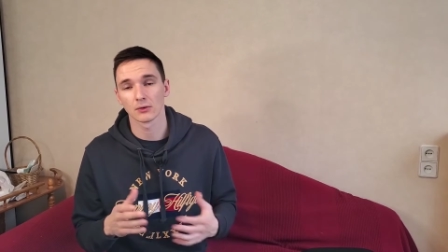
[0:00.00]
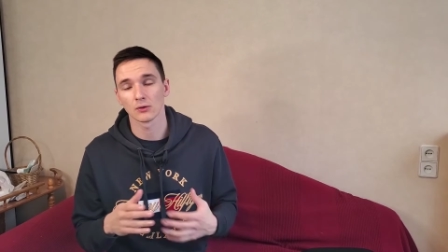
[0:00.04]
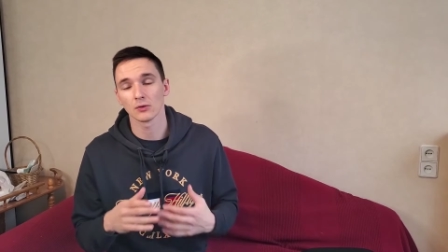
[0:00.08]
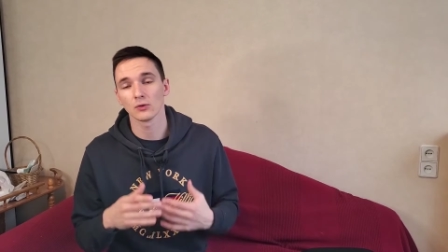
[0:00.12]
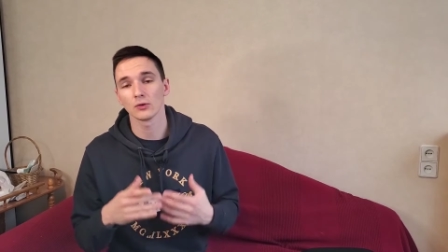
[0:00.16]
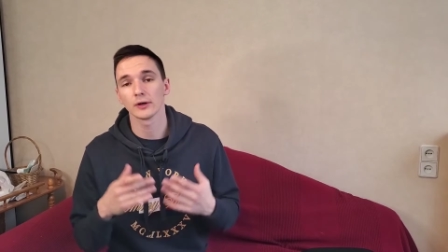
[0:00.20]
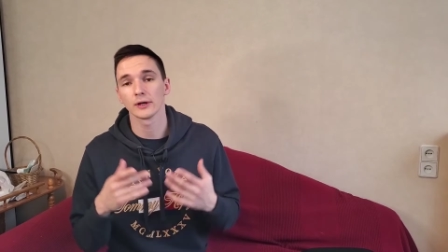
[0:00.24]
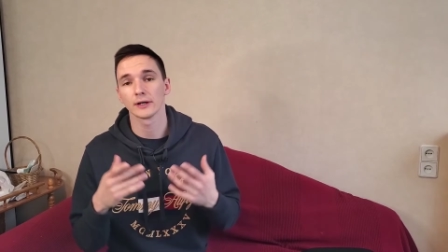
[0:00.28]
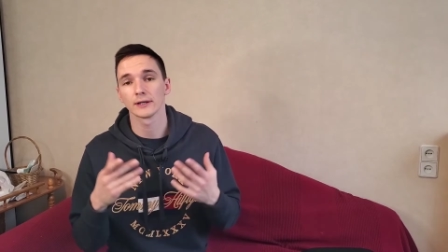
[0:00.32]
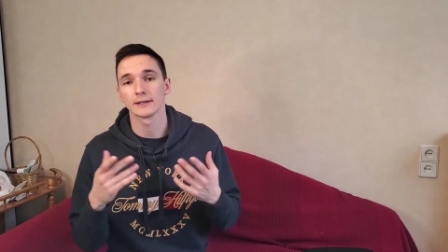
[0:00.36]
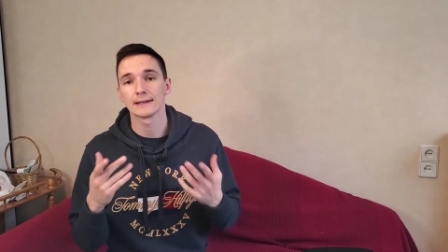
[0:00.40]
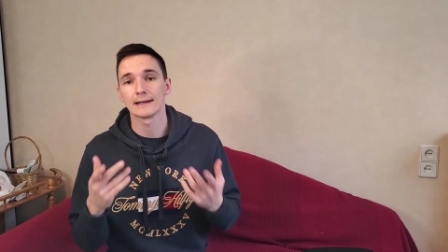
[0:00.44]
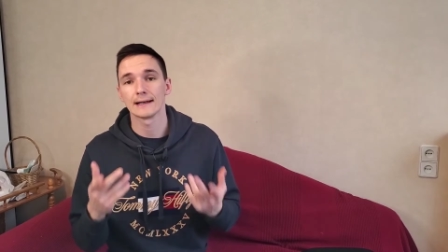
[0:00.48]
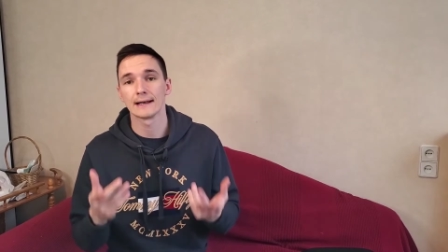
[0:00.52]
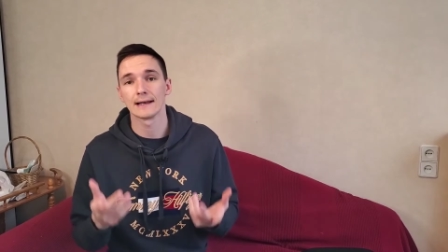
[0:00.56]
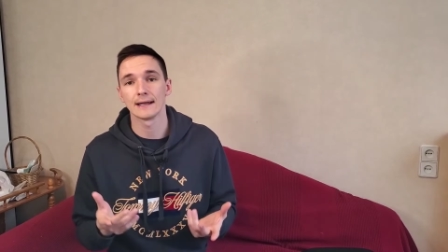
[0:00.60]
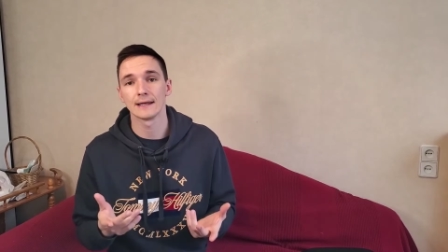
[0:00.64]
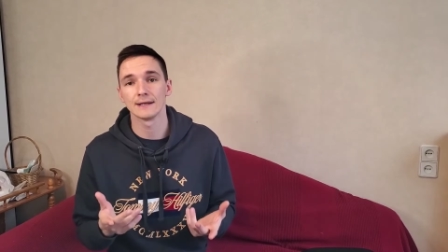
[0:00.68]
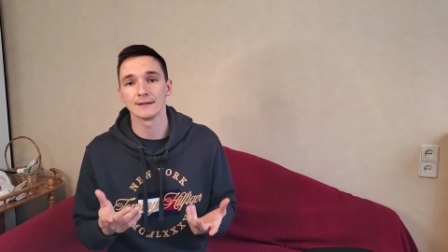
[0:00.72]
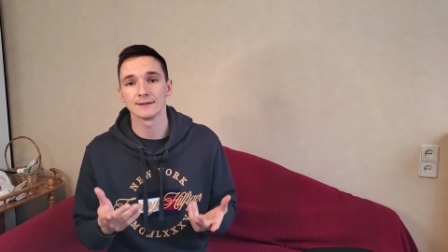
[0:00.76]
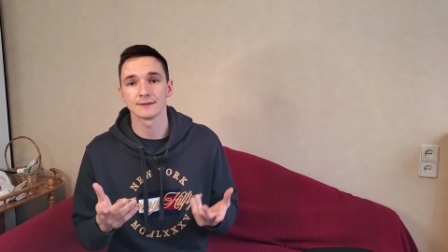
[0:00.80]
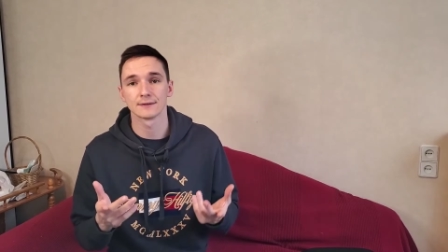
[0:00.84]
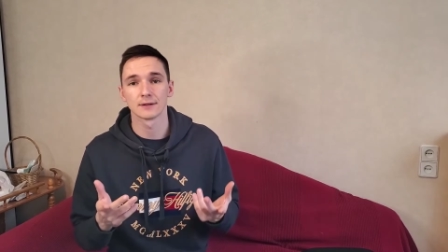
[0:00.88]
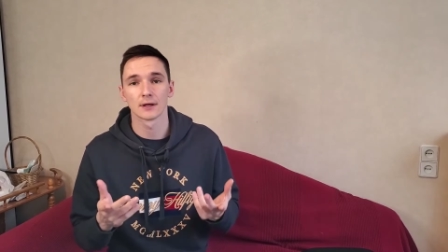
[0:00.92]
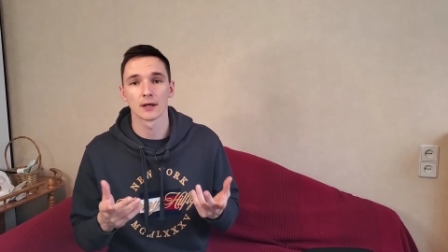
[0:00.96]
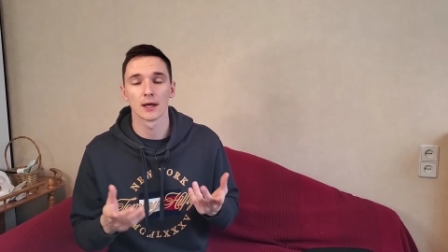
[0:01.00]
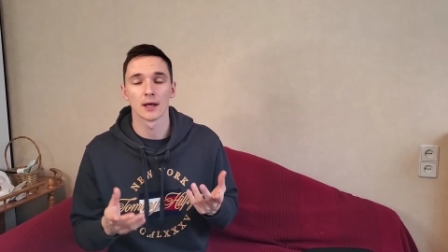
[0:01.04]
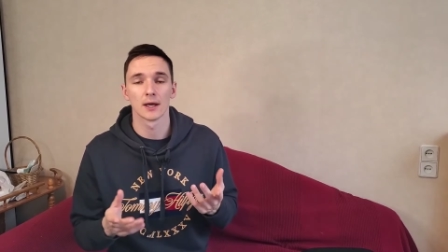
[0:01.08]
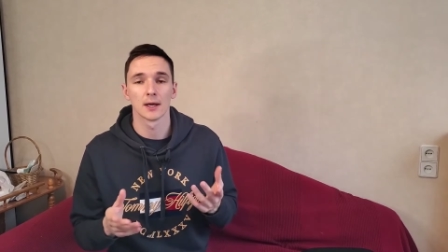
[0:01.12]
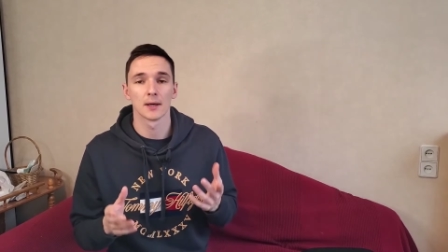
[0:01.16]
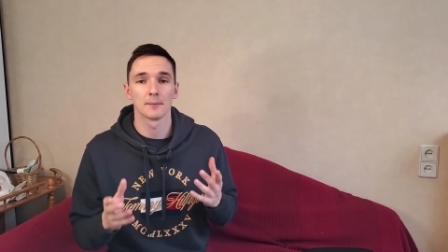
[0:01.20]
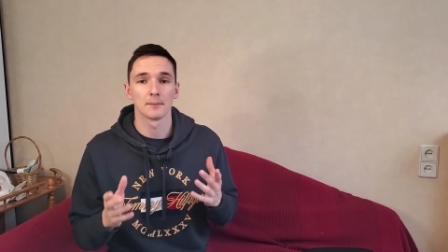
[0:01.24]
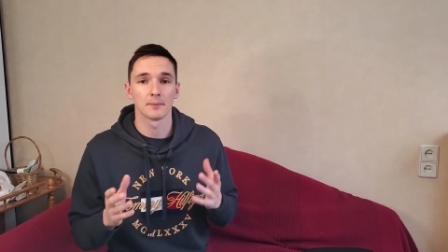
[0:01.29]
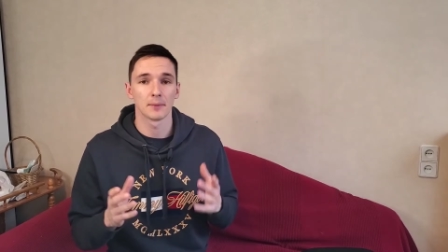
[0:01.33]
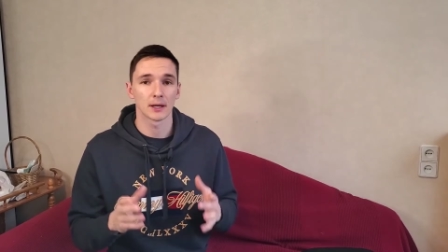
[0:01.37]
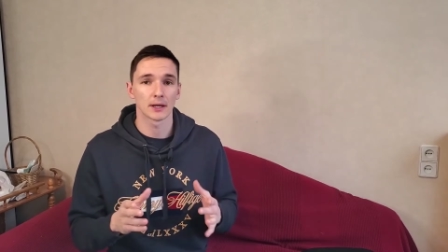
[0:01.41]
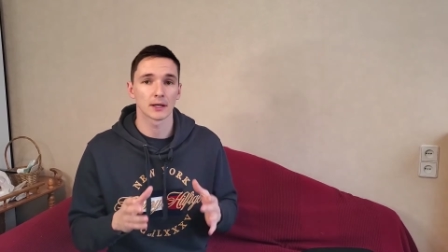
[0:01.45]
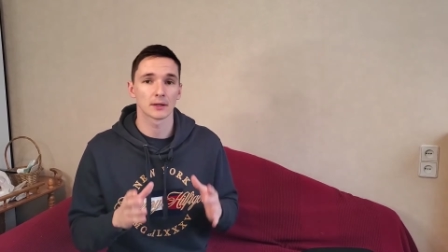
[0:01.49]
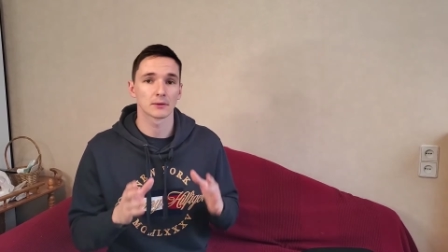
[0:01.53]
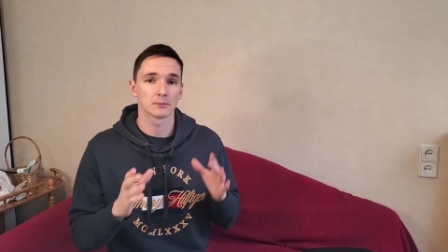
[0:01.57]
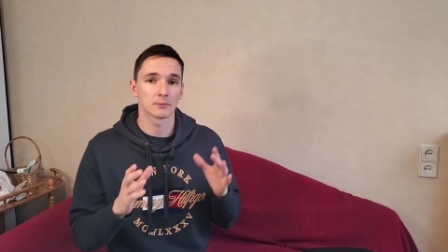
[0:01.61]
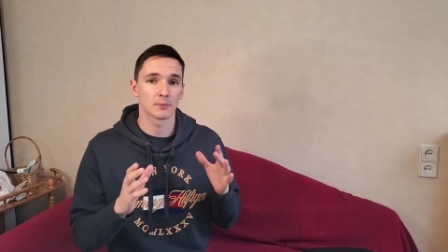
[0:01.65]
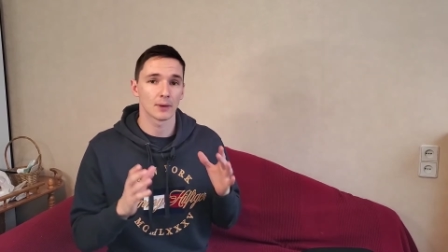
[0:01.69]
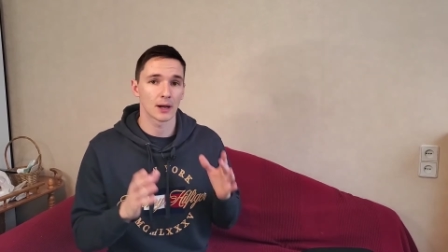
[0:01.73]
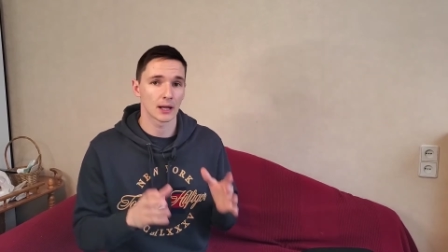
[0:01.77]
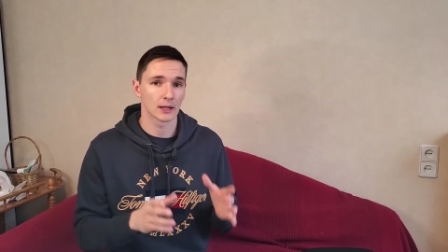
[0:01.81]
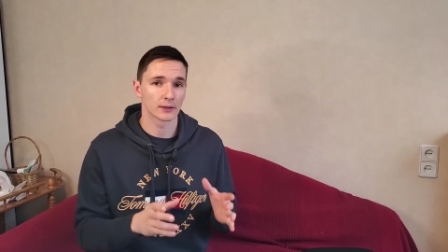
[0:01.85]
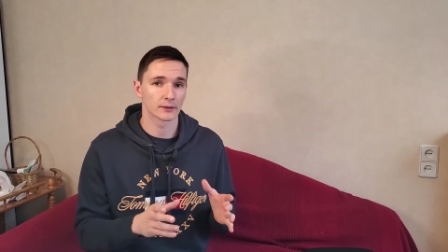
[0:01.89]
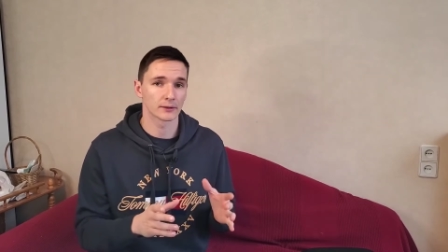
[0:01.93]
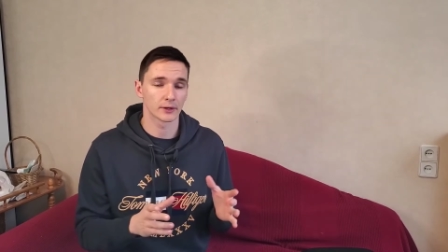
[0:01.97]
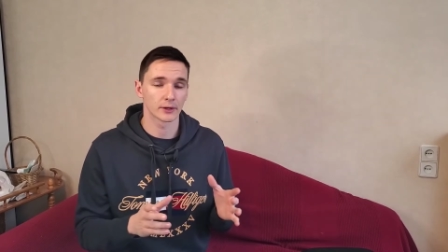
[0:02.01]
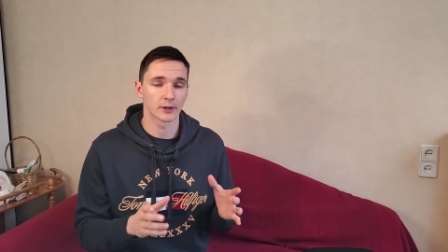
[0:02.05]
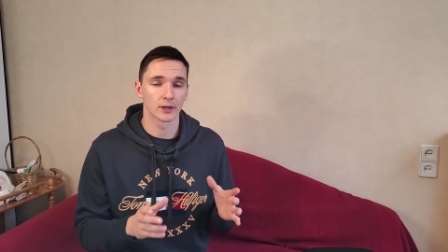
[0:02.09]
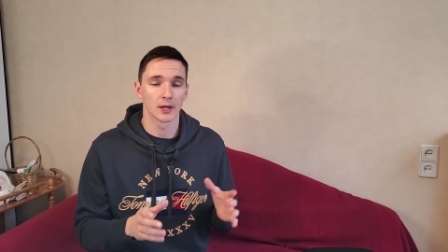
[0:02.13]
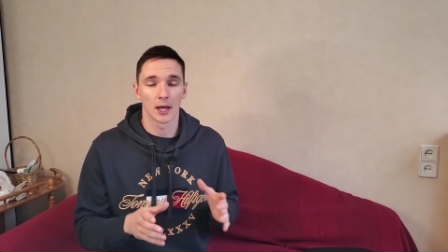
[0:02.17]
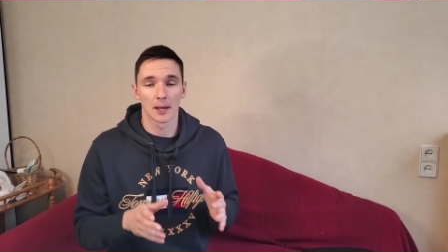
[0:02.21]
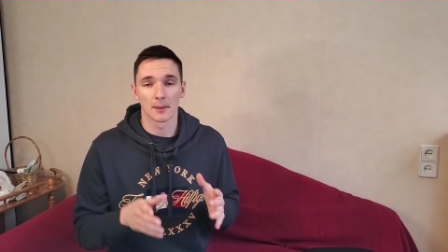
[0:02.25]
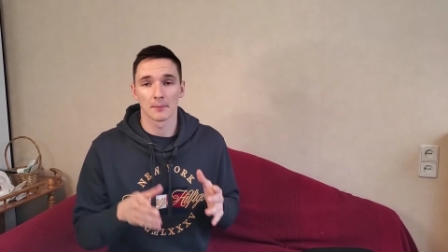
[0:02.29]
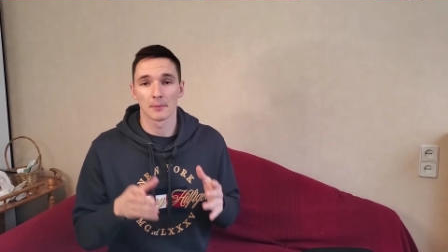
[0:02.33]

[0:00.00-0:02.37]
or at least make it milder.